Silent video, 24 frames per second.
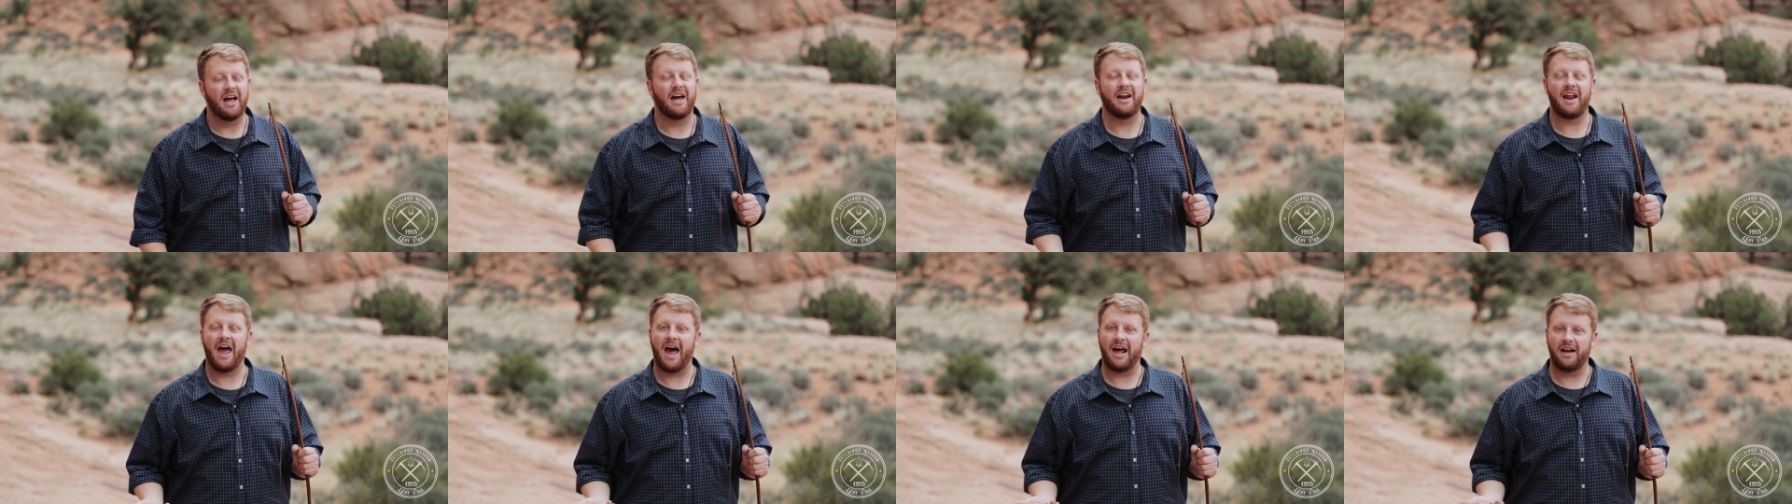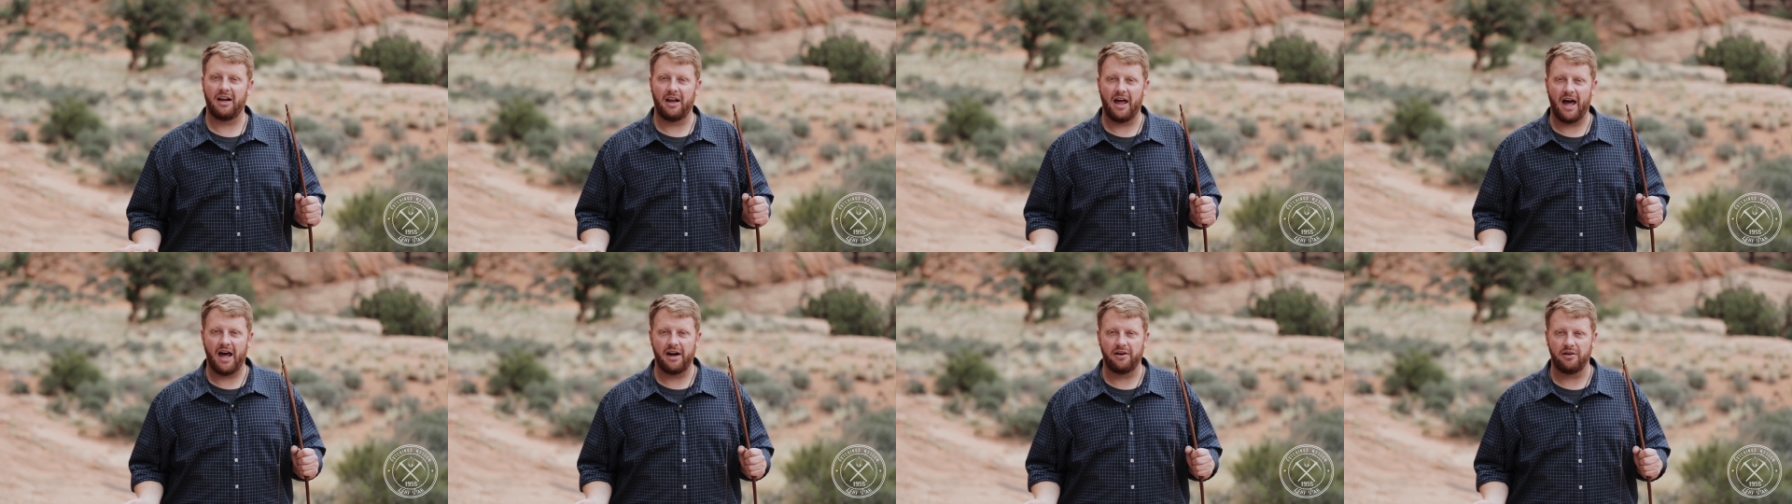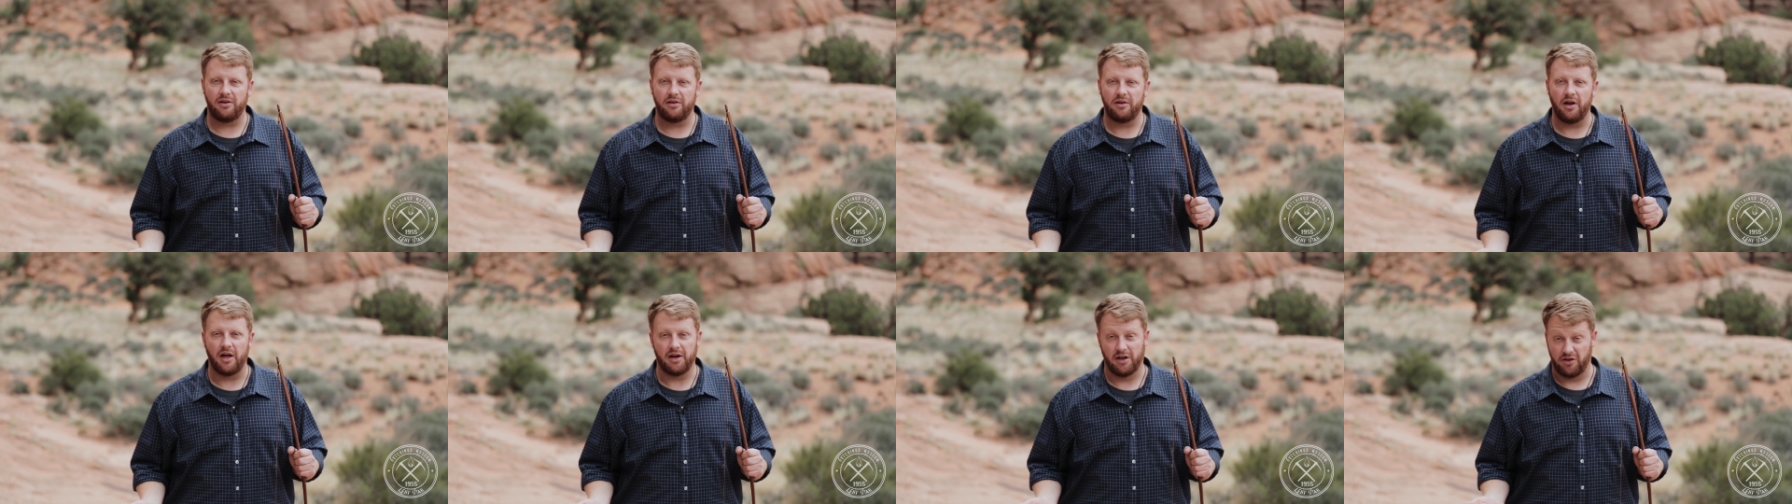an
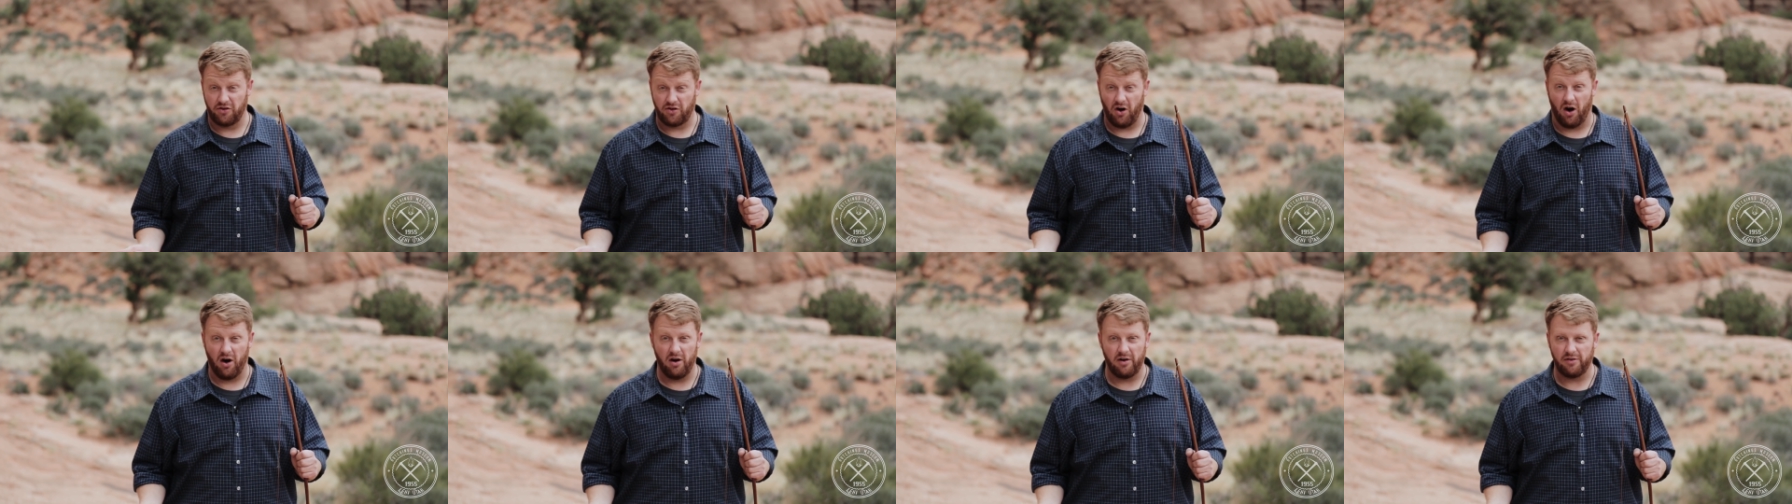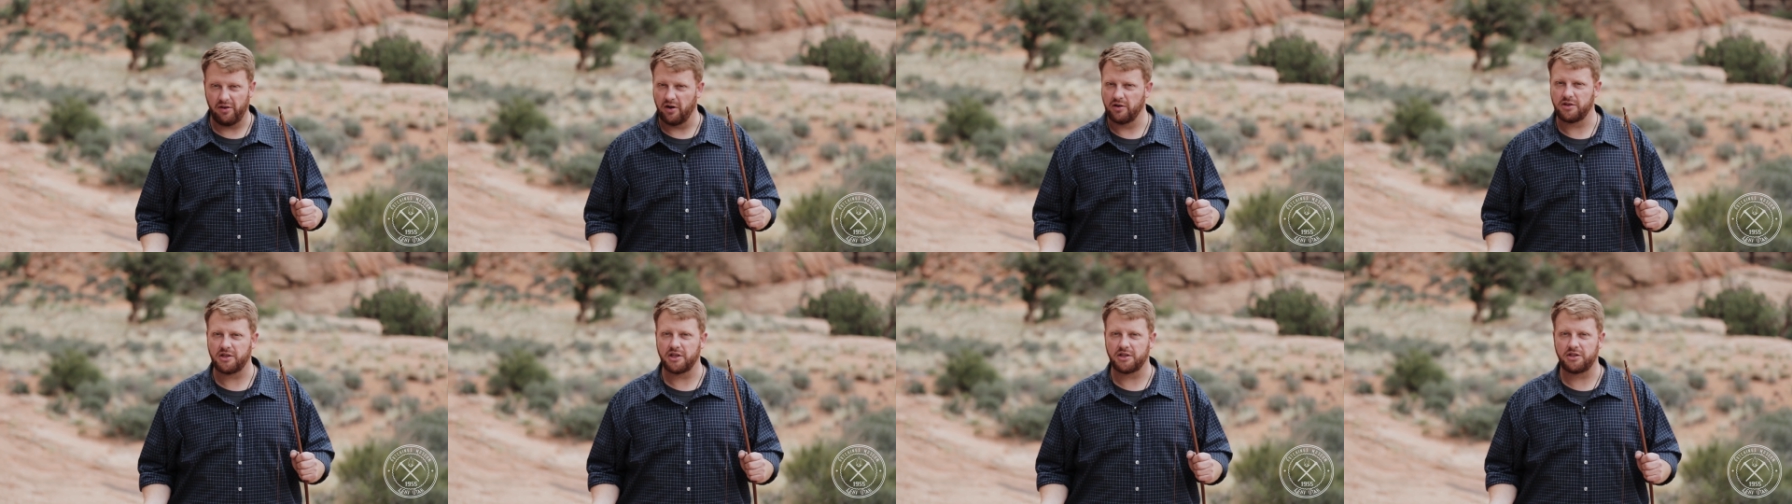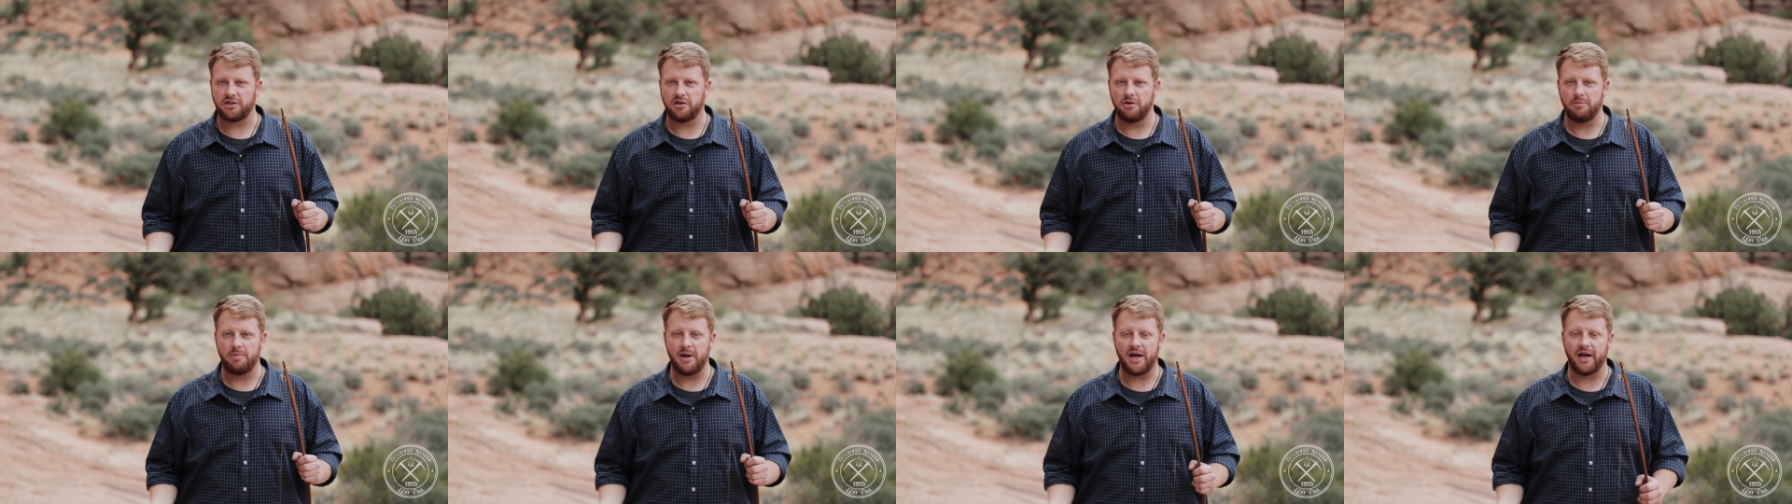atlatl and a dart, they're
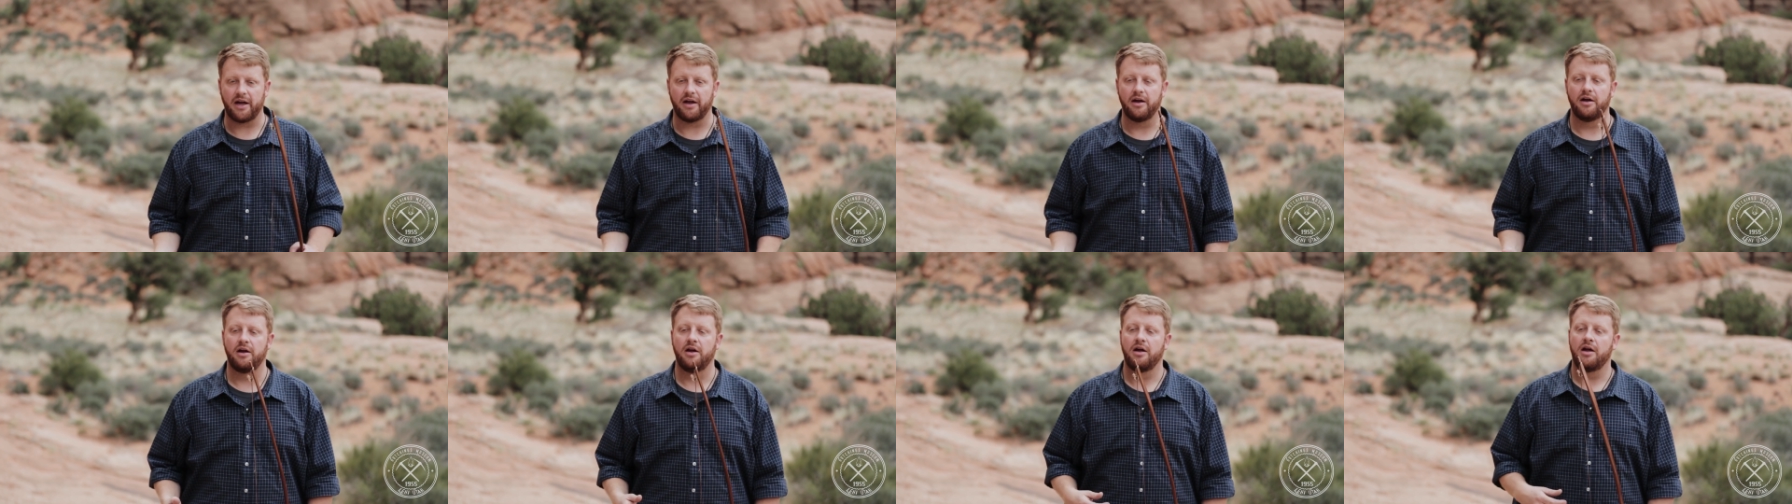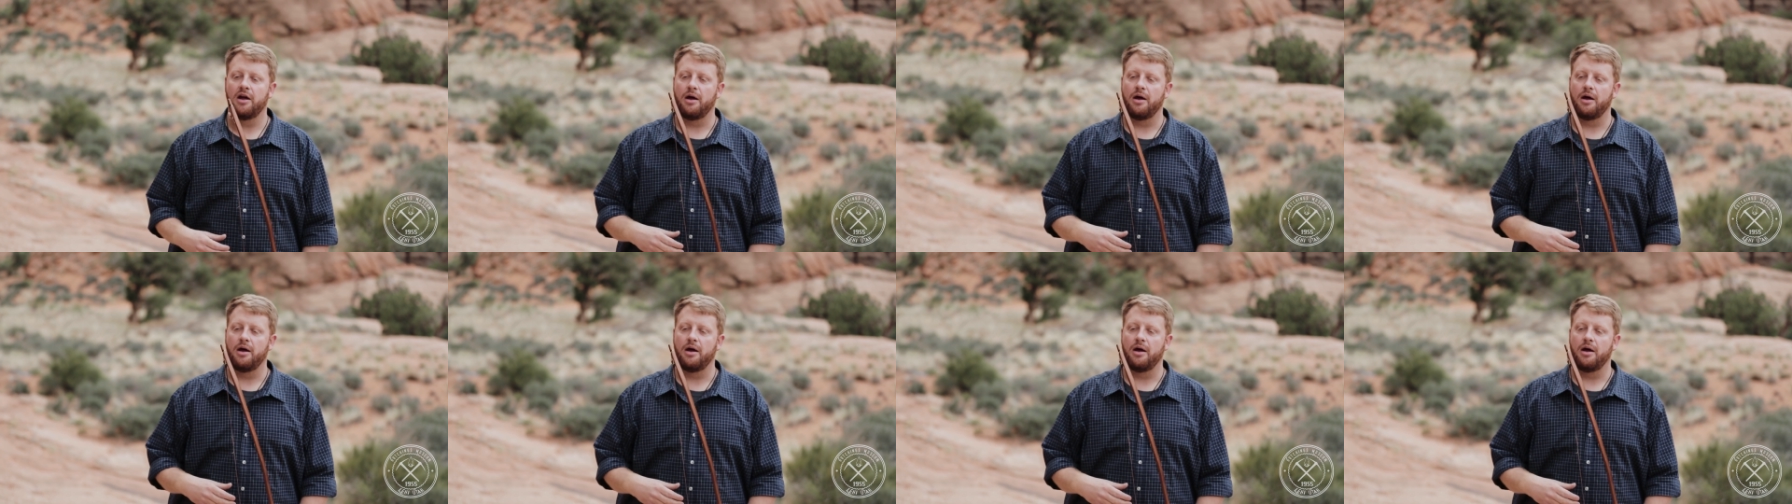just too big.